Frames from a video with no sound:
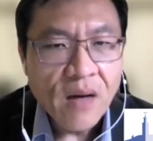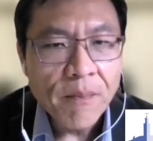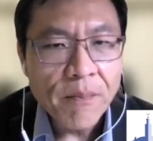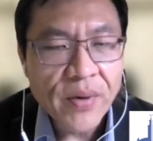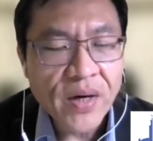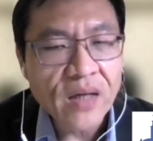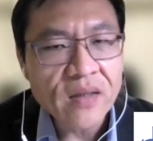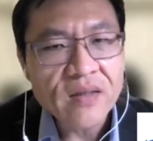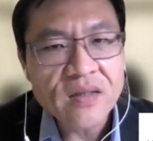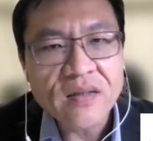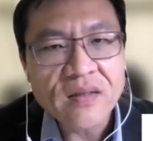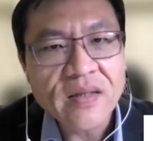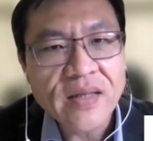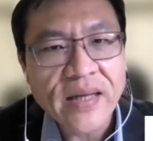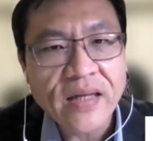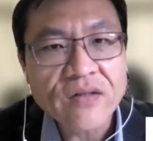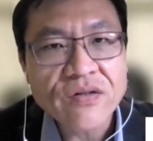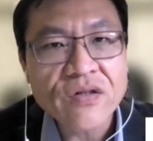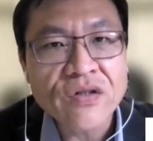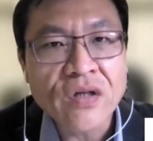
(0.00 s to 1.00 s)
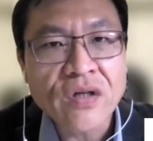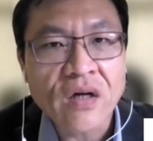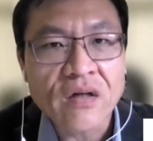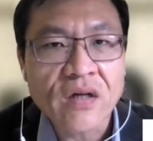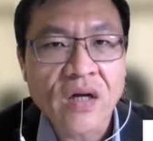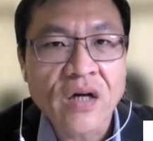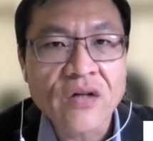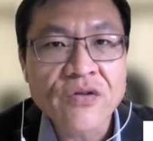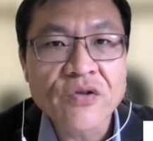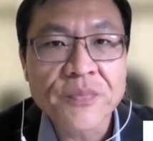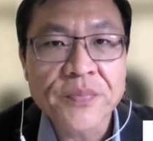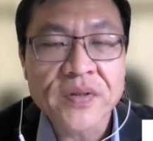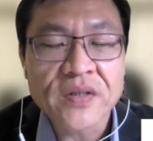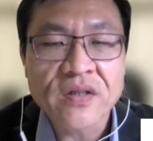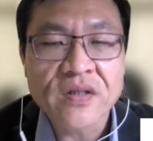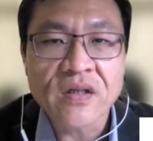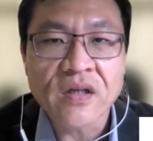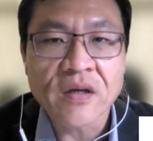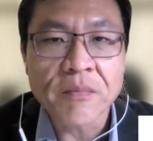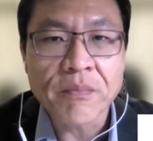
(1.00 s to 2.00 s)
But that's not
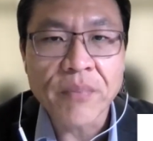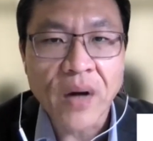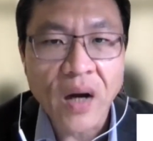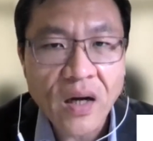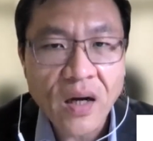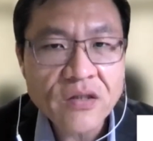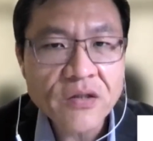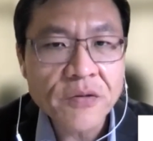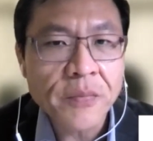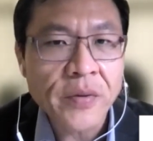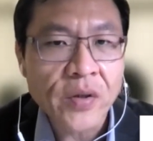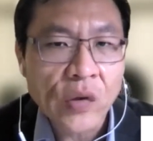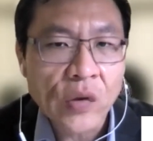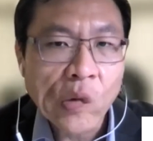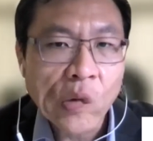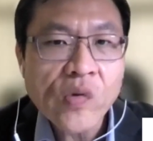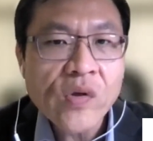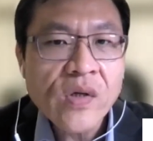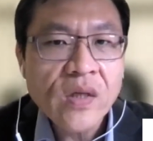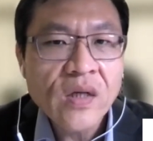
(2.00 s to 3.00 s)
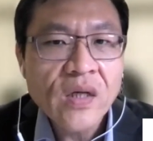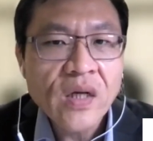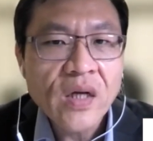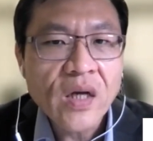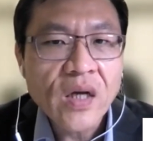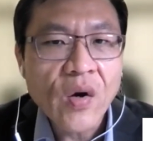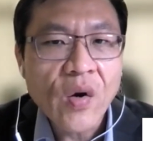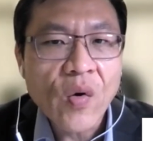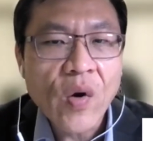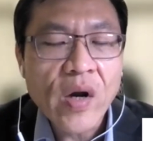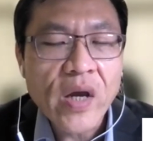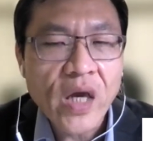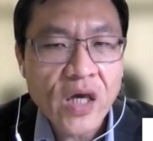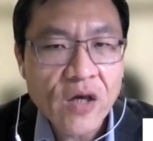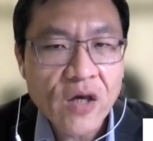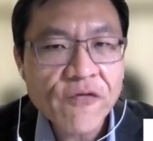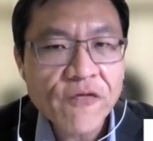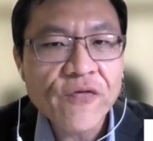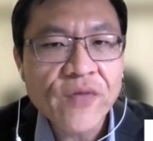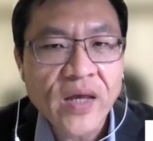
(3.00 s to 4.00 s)
100% impossible
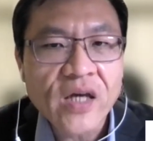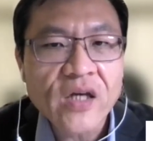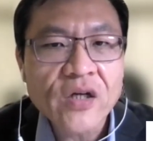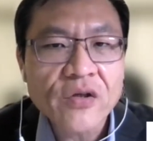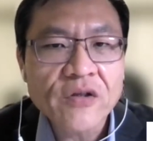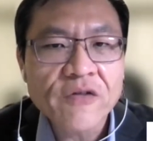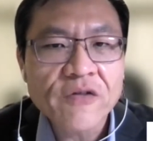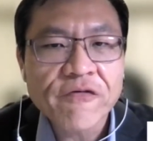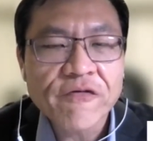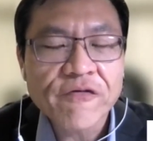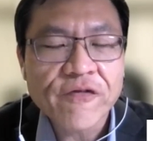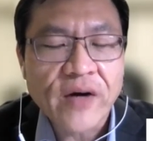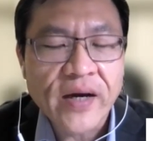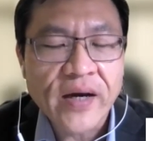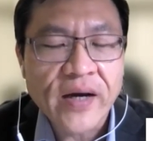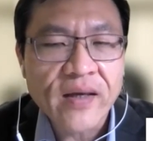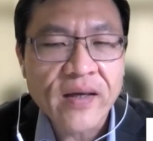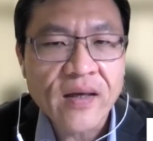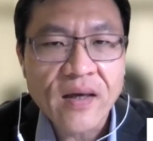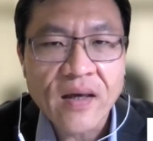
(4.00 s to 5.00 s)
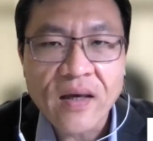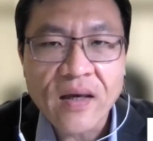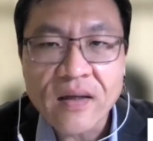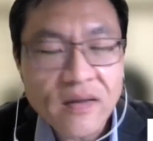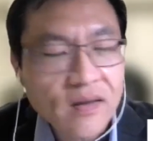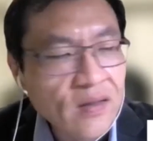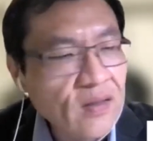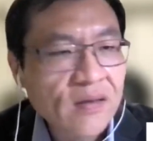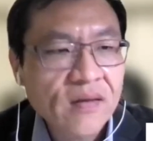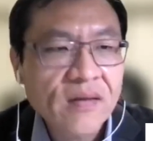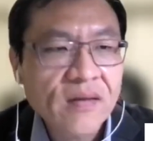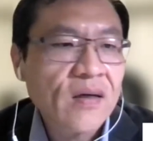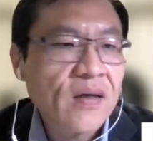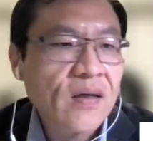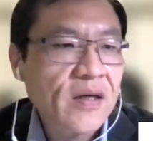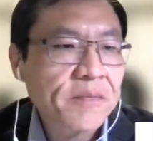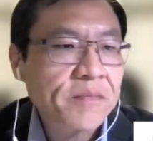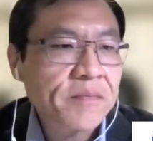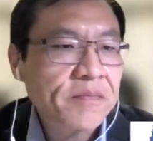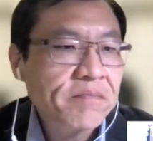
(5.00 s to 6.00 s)
if they could find any
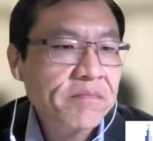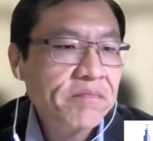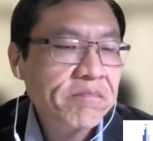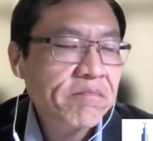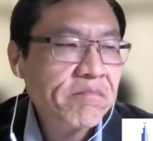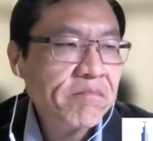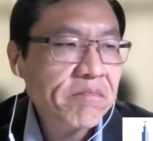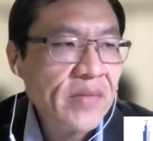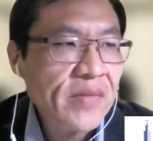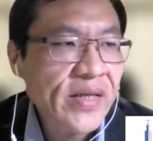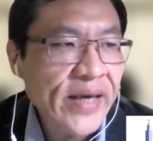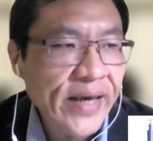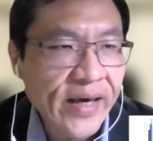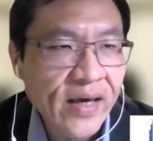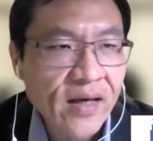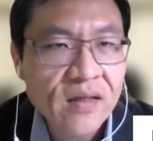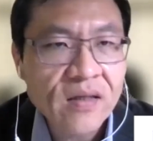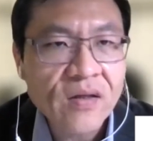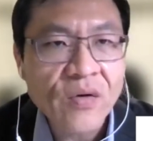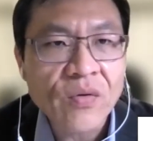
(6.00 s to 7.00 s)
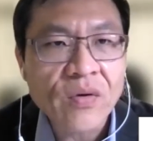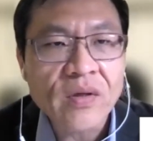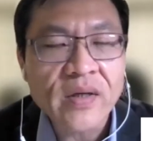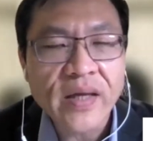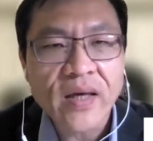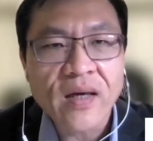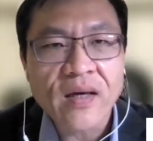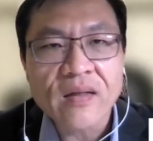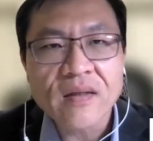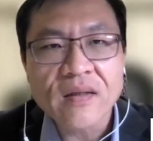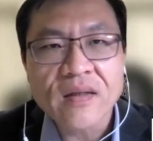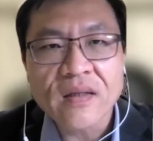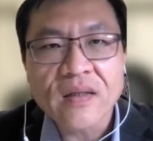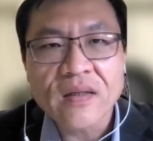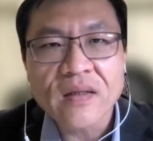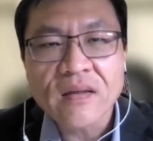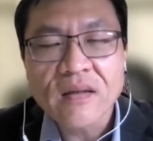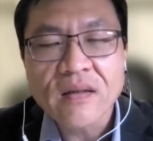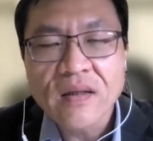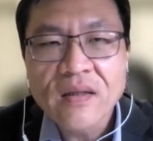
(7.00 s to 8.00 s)
gain or
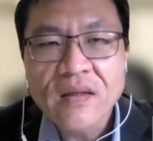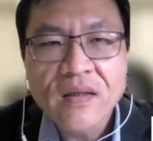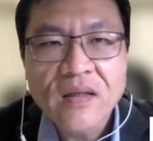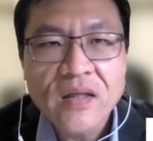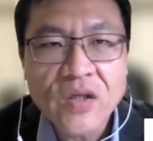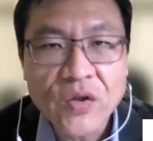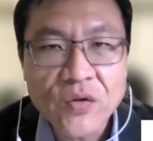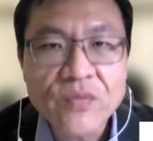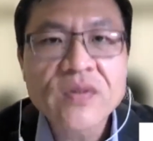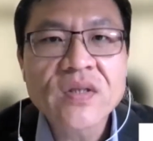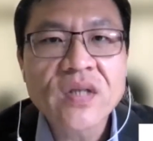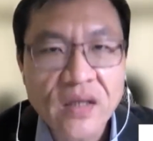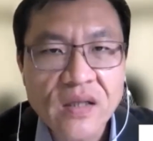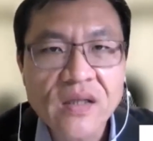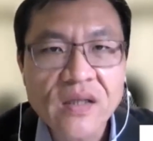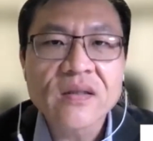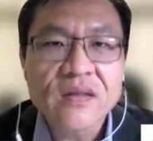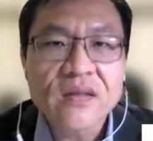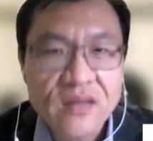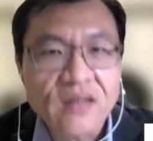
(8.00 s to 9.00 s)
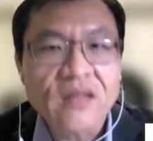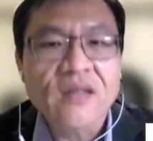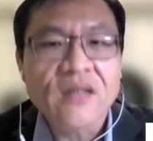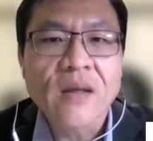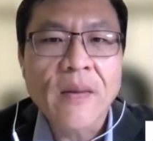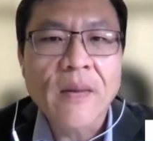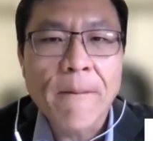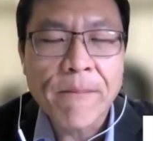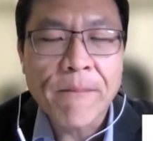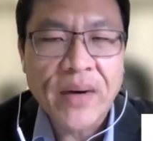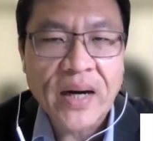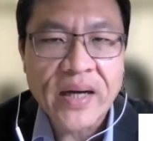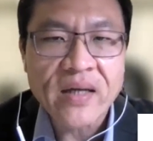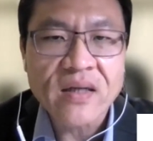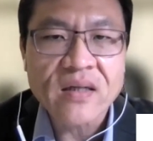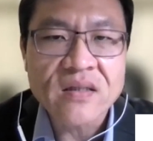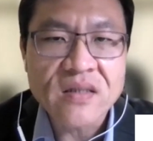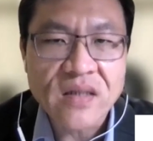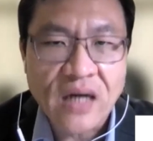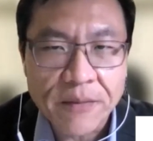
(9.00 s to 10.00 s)
any utility by
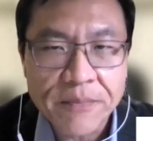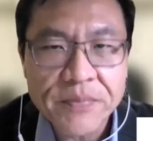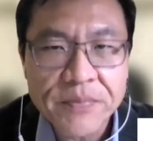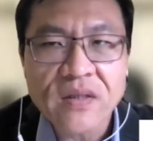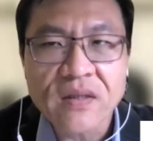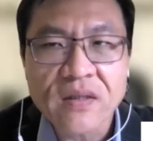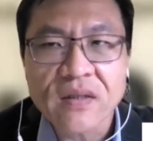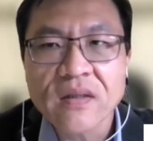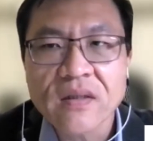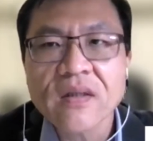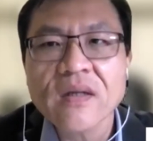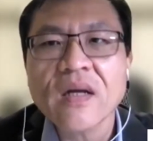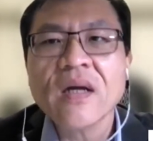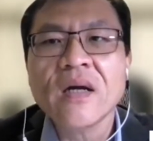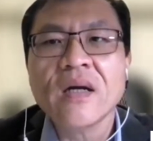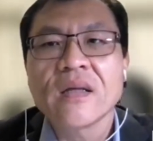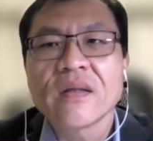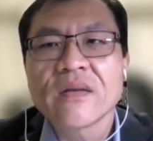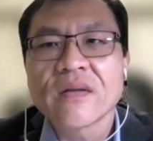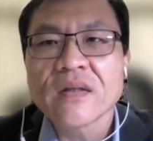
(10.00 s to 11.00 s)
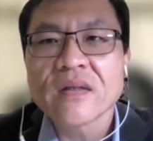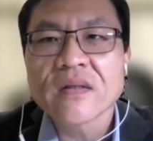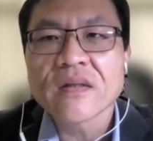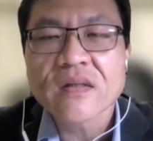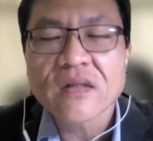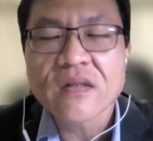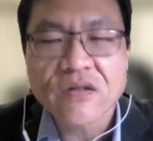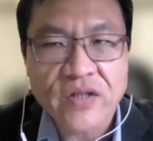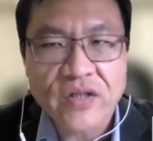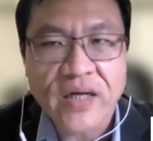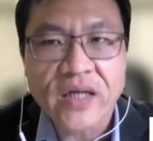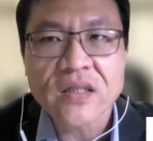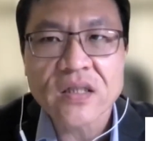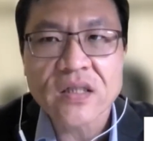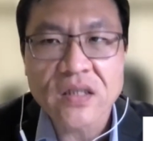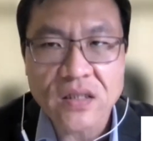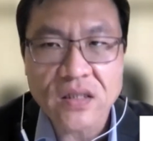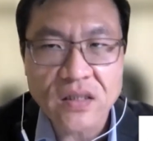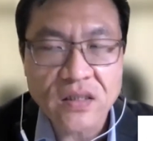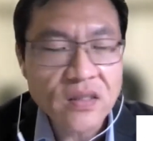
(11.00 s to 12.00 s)
adopting this
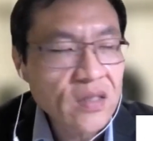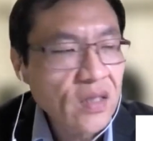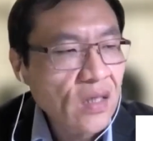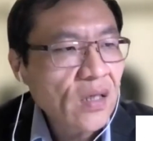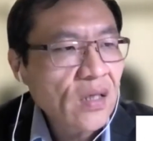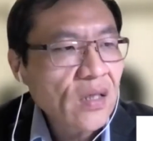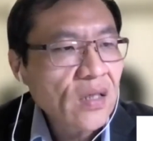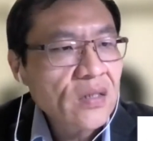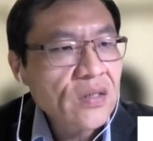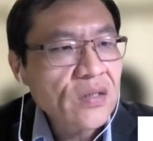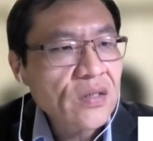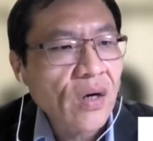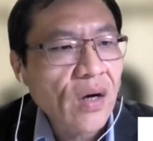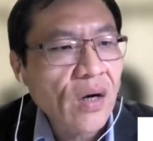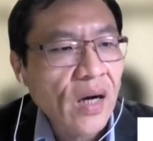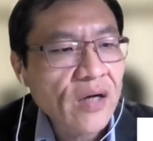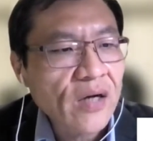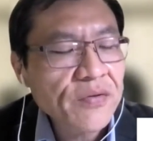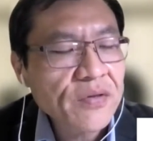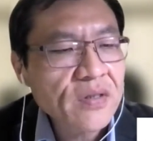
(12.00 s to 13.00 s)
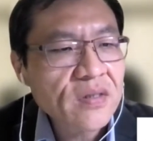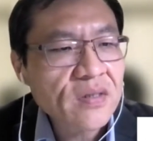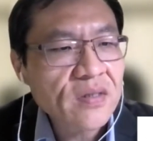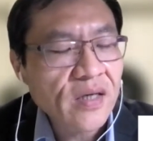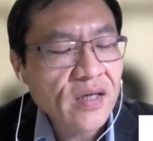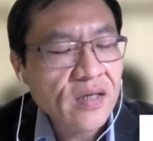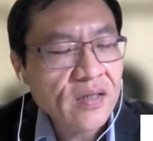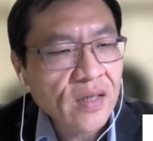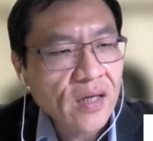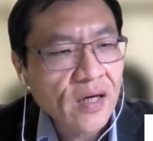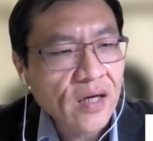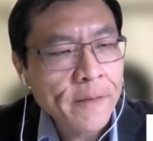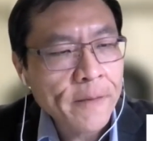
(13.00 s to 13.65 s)
strategy. So I would say